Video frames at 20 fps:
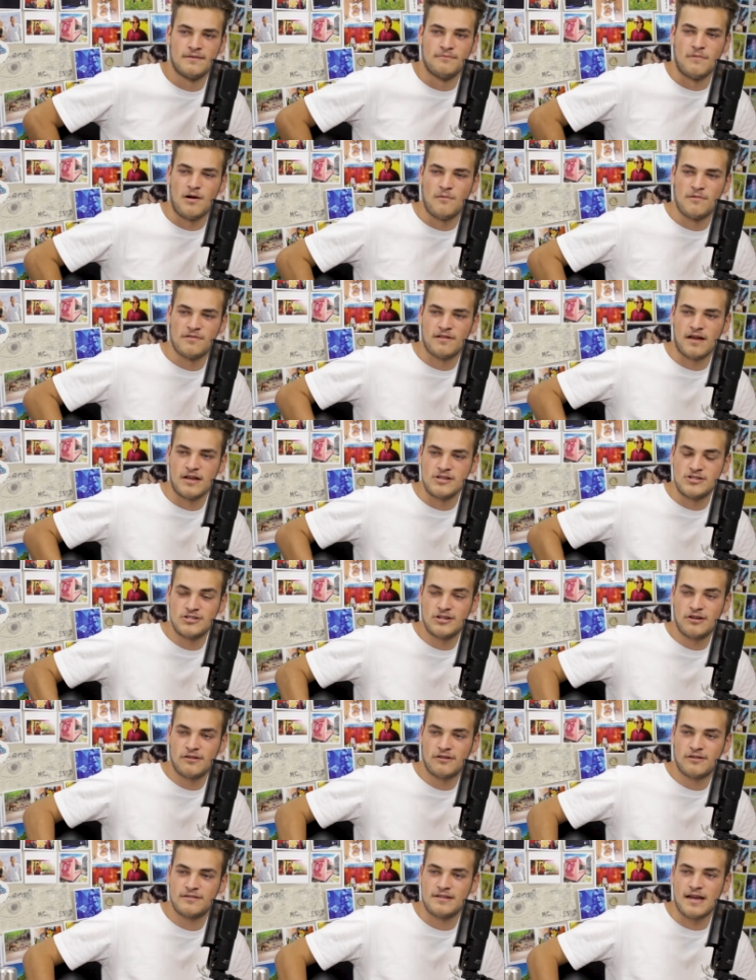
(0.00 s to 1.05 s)
Mum was like, "Do
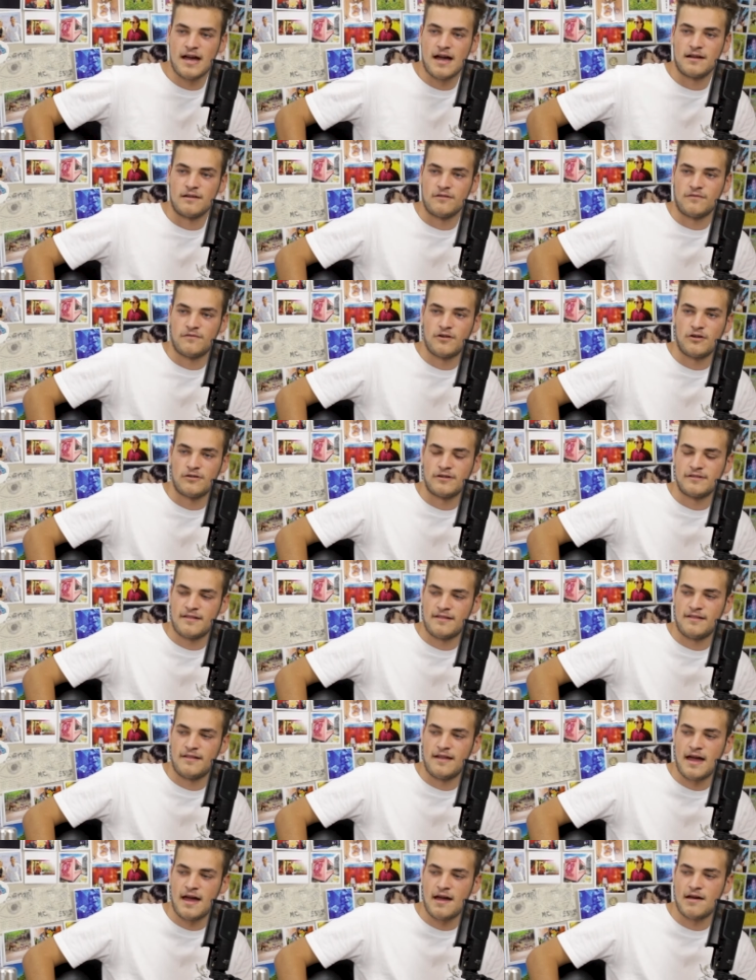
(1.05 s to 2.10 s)
you know, Dan, if Connor
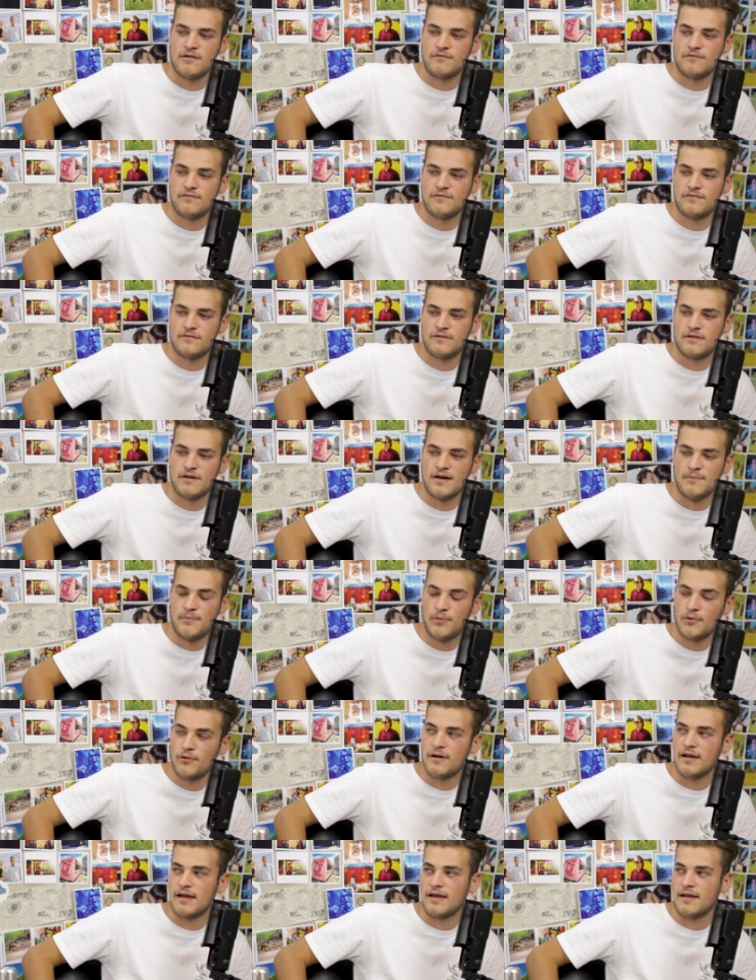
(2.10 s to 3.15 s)
doesn't have a
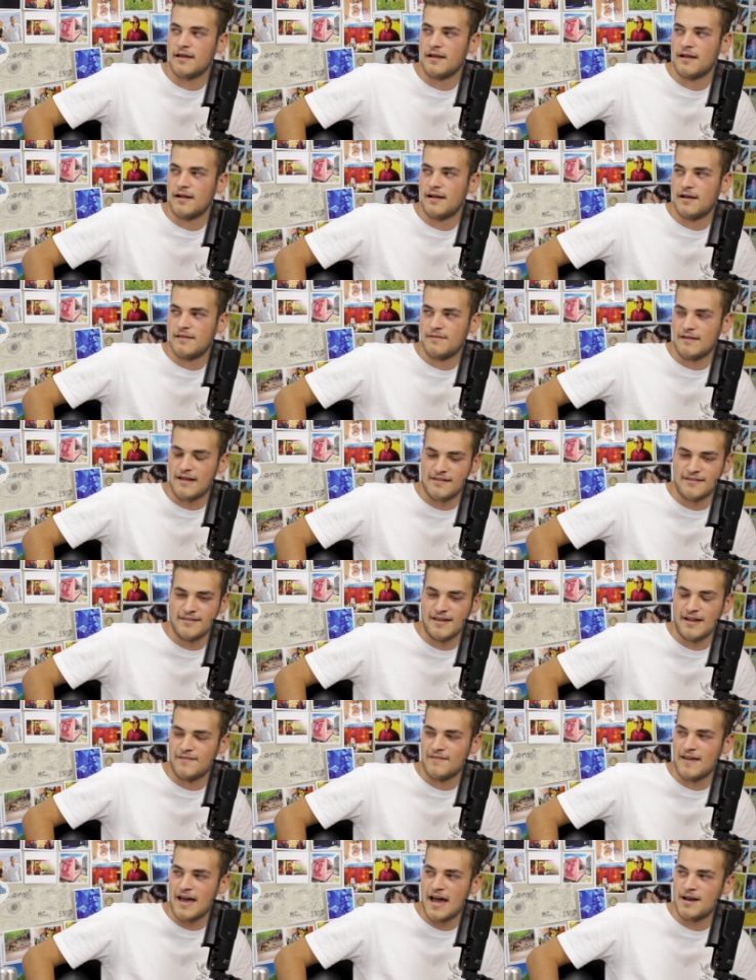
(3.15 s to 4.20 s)
boy, that's the
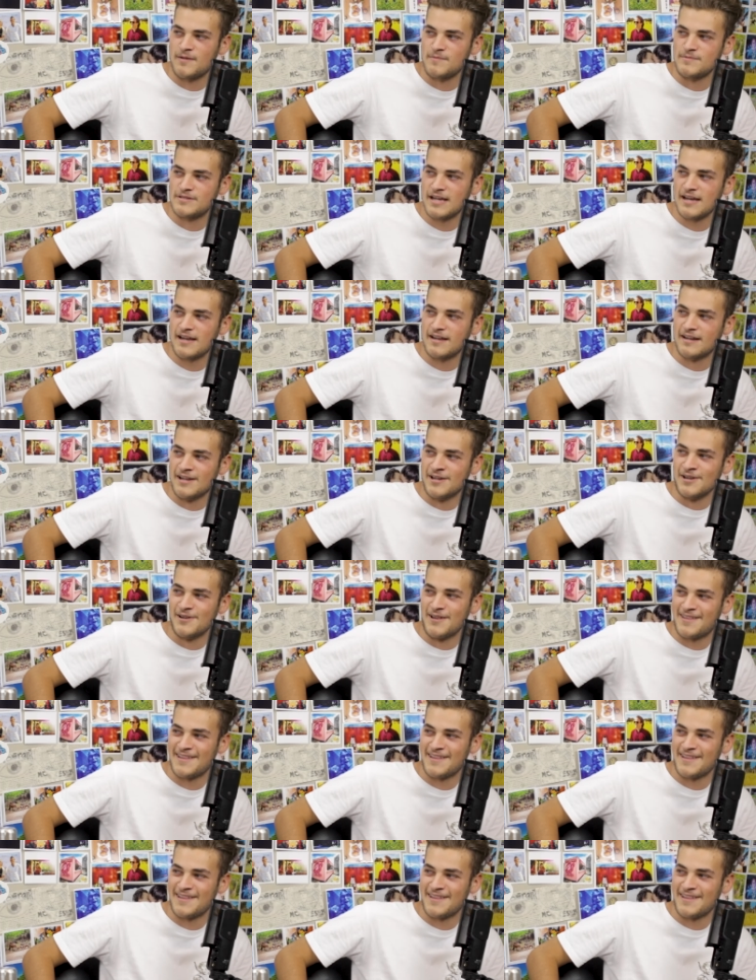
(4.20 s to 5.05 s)
end of the Hannah gene." And you